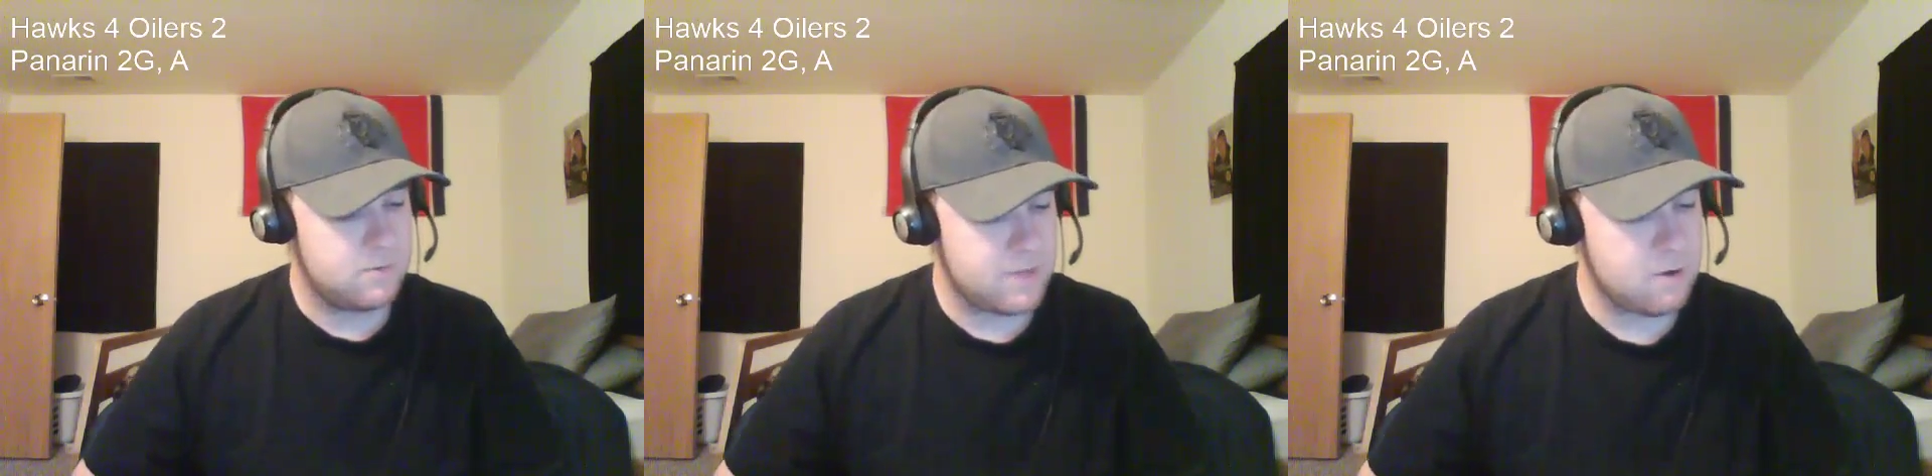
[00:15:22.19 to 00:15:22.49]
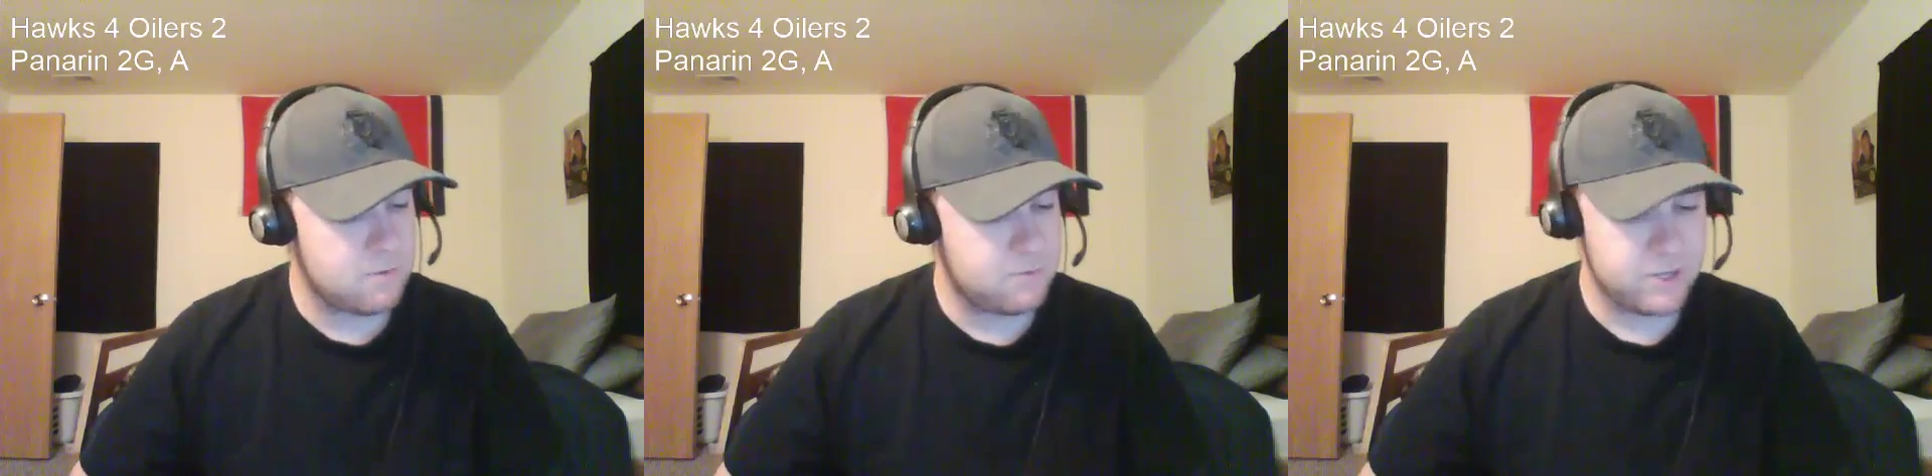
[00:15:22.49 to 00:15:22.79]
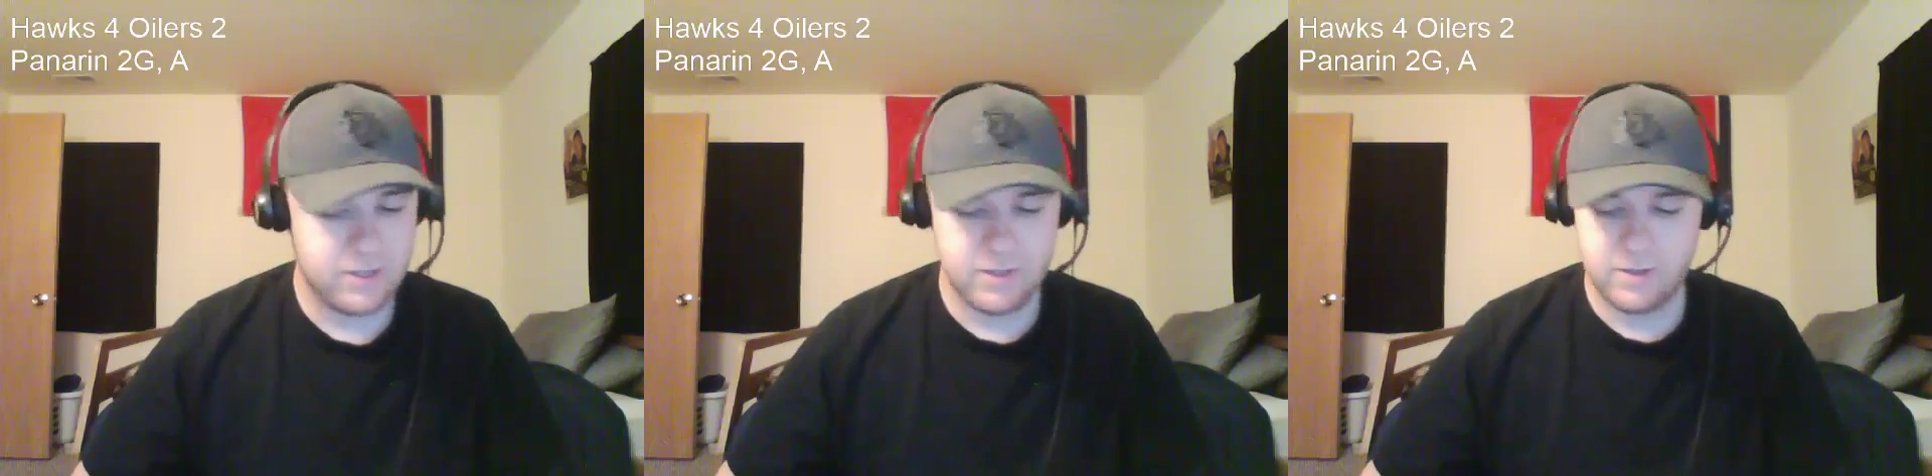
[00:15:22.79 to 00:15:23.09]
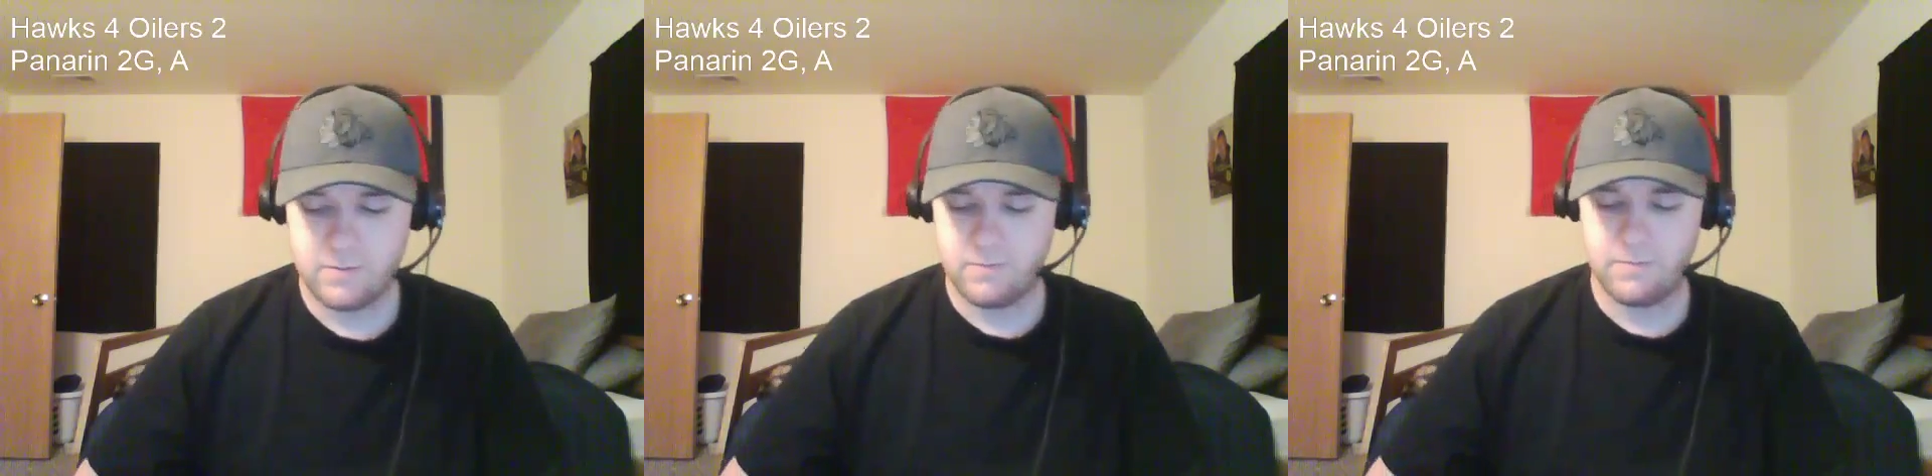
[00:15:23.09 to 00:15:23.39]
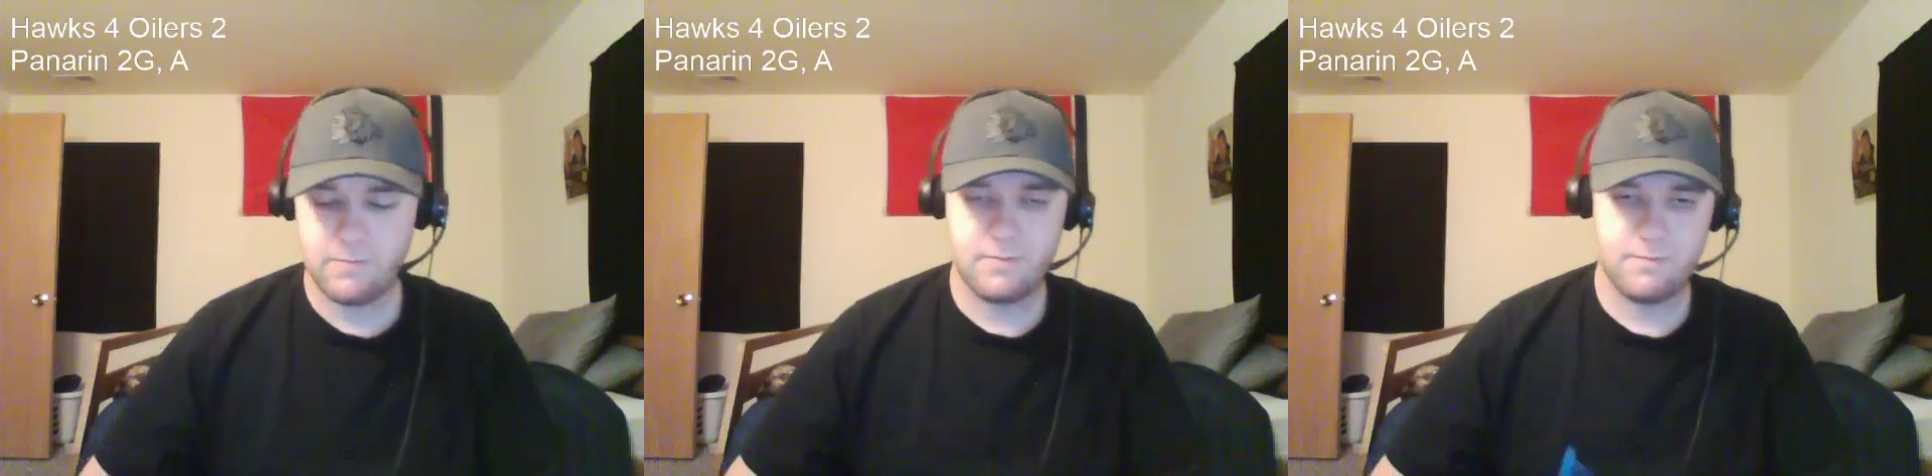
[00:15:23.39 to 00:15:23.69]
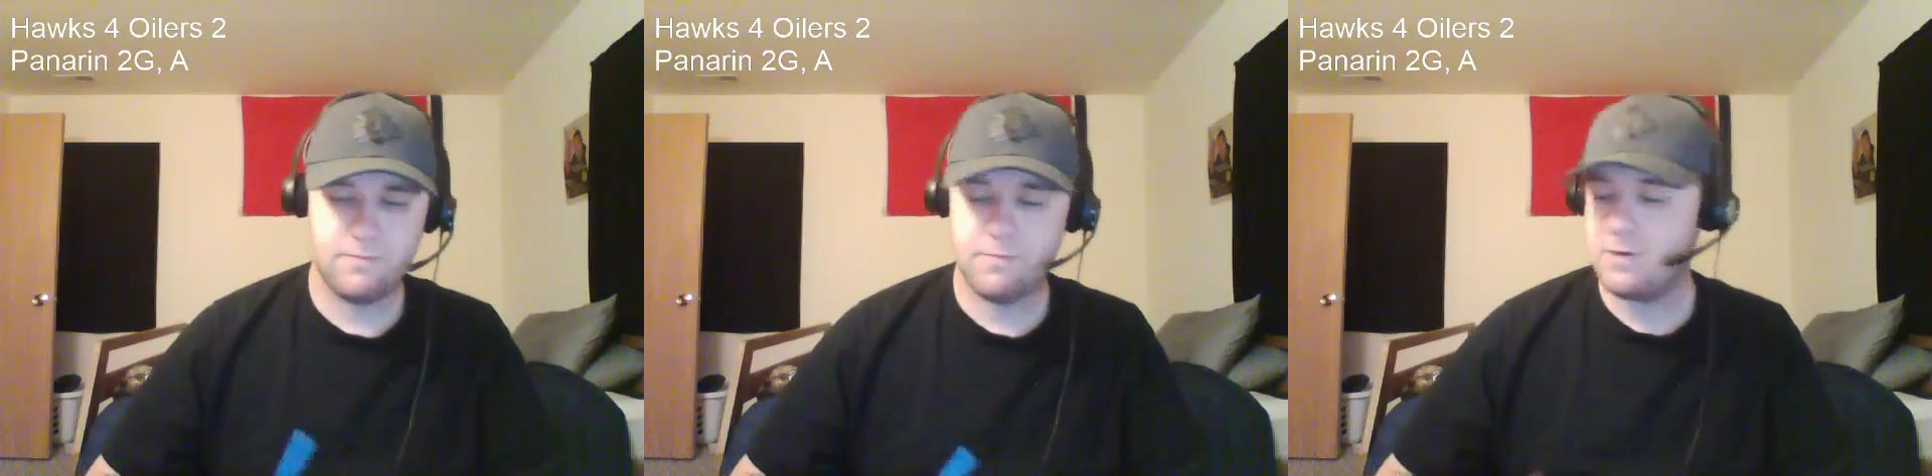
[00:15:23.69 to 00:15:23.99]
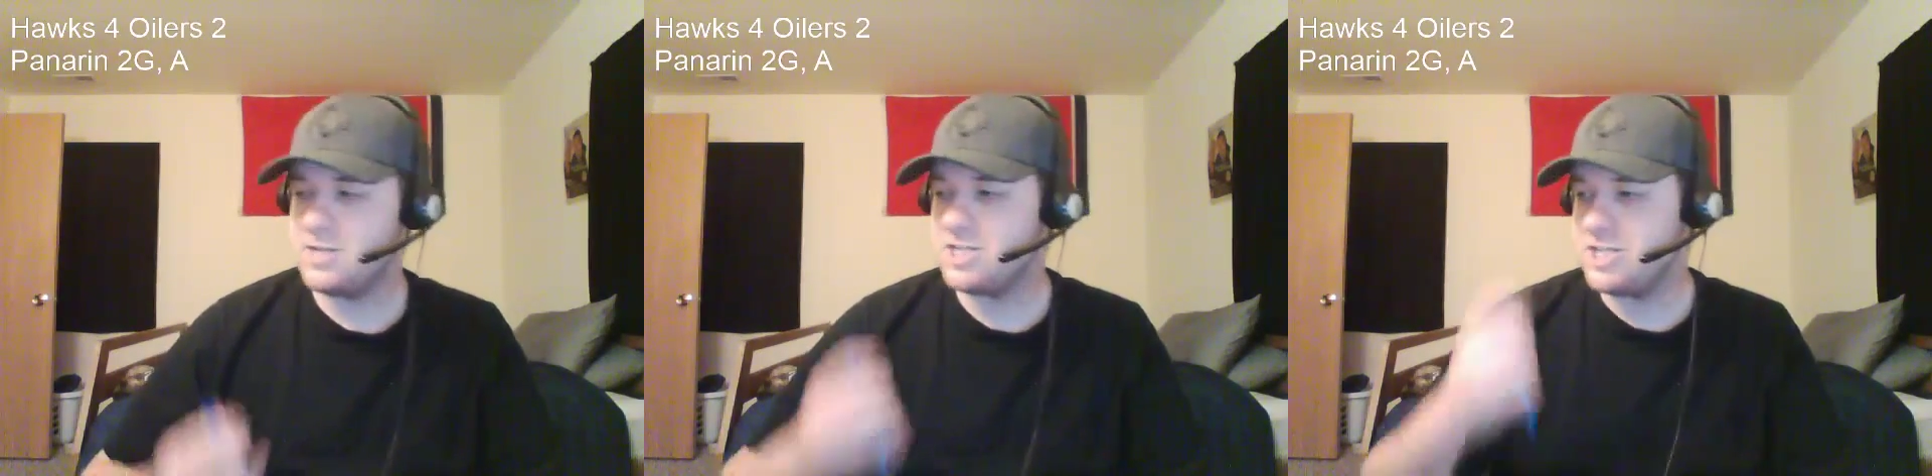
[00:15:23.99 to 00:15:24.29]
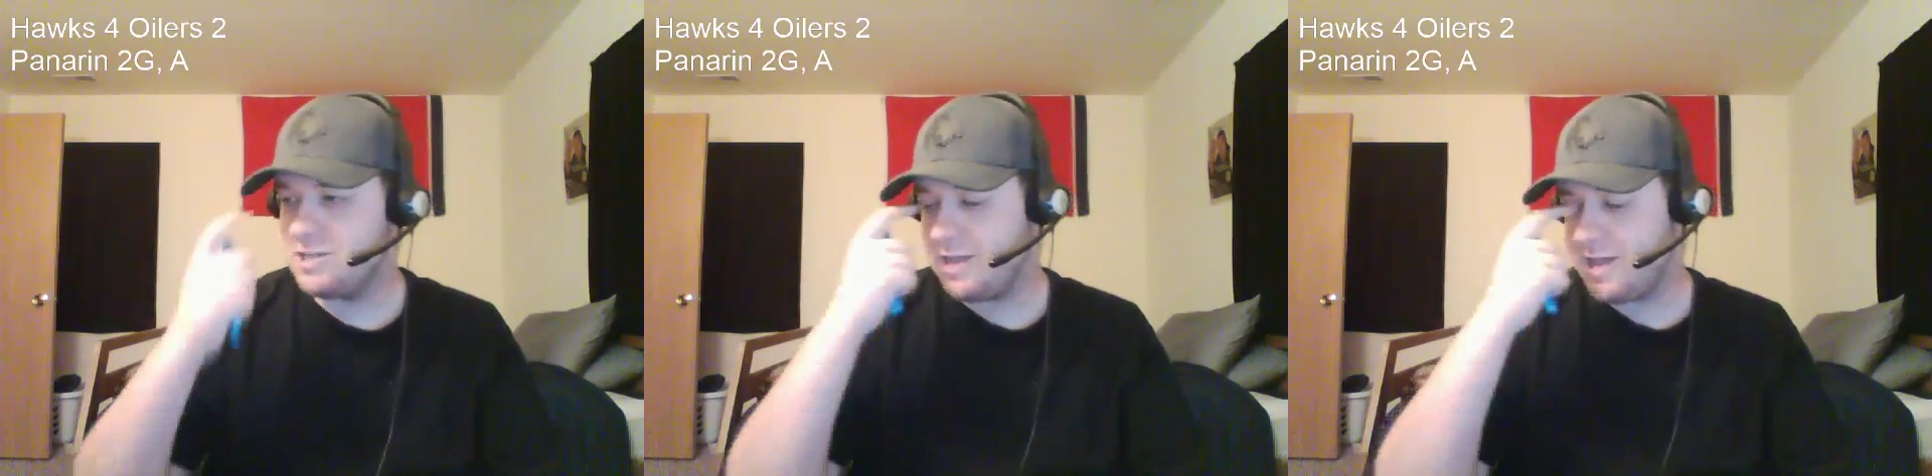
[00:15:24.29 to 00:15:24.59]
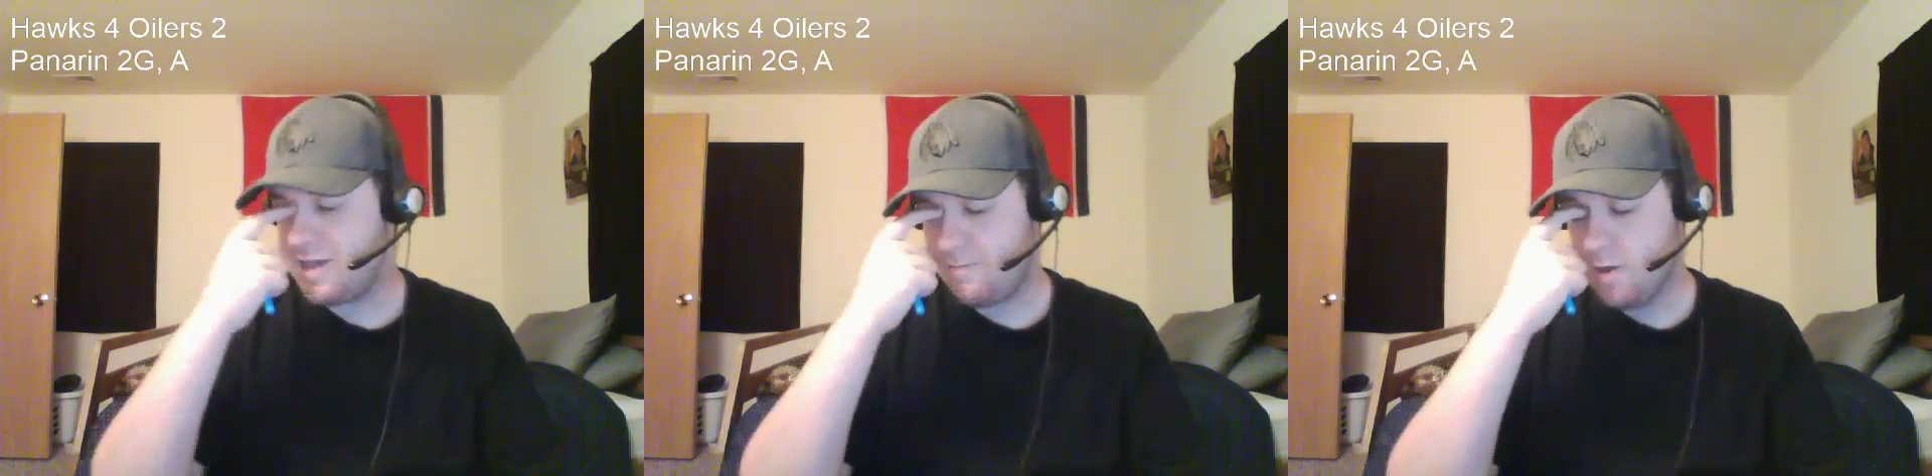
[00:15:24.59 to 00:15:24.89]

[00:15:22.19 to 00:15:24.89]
power play that pretty much ended the game,